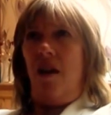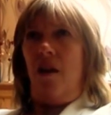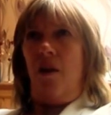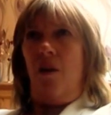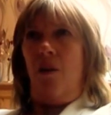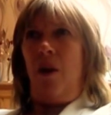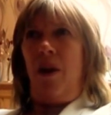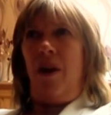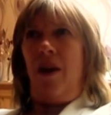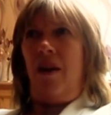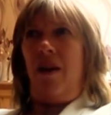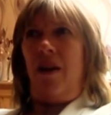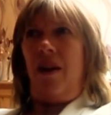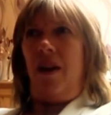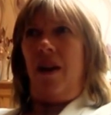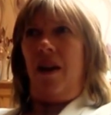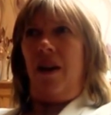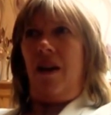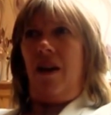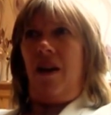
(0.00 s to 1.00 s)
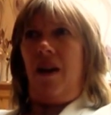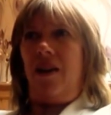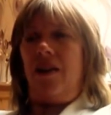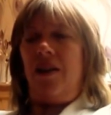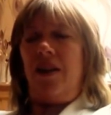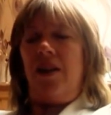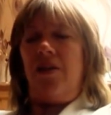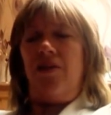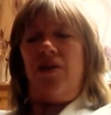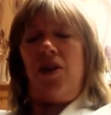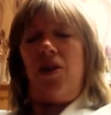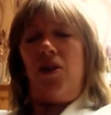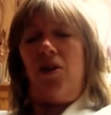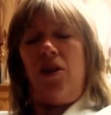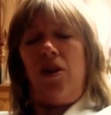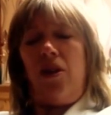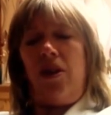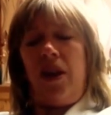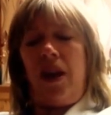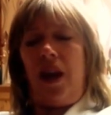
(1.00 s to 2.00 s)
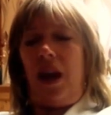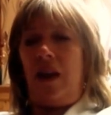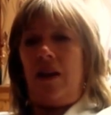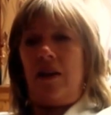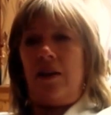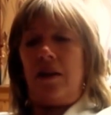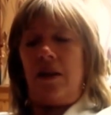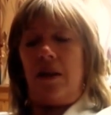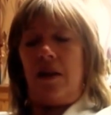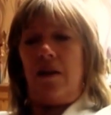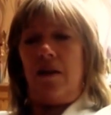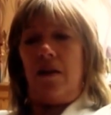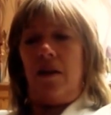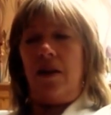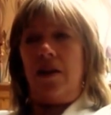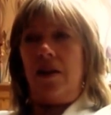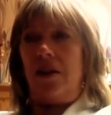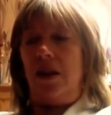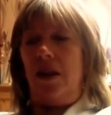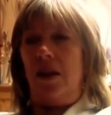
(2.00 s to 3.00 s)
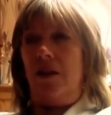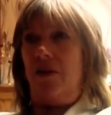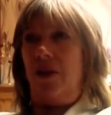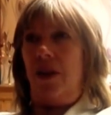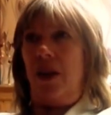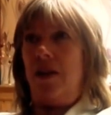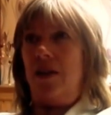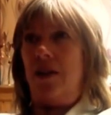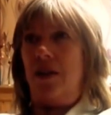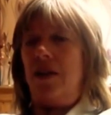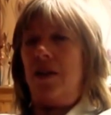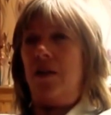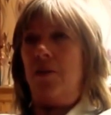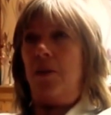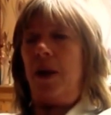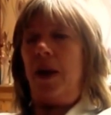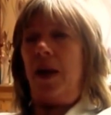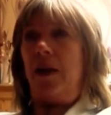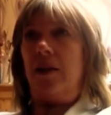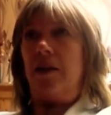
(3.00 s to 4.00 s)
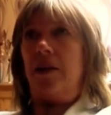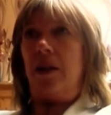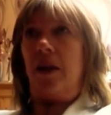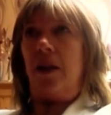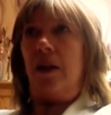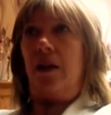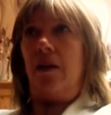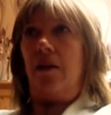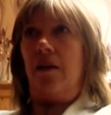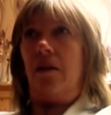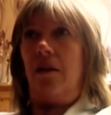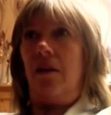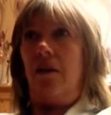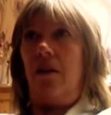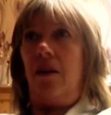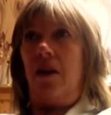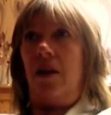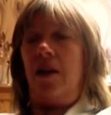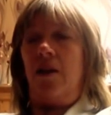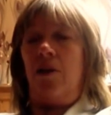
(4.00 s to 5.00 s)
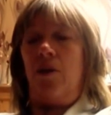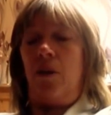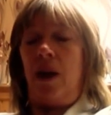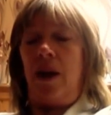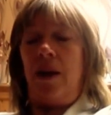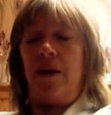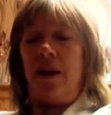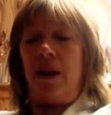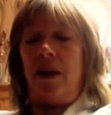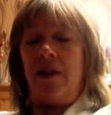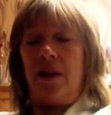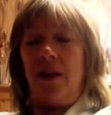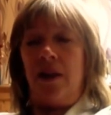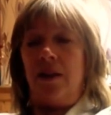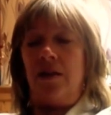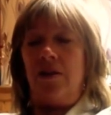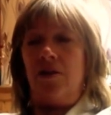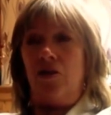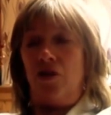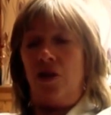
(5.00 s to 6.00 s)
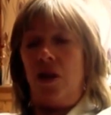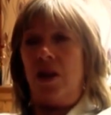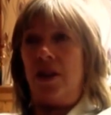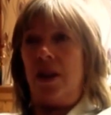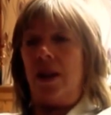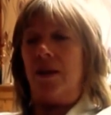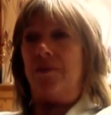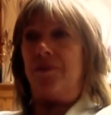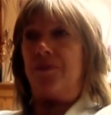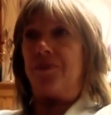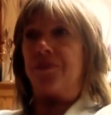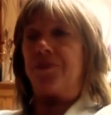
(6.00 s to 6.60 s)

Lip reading: where I didn't even look at the calendar. I didn't even anticipate it in the way that I did and dread it.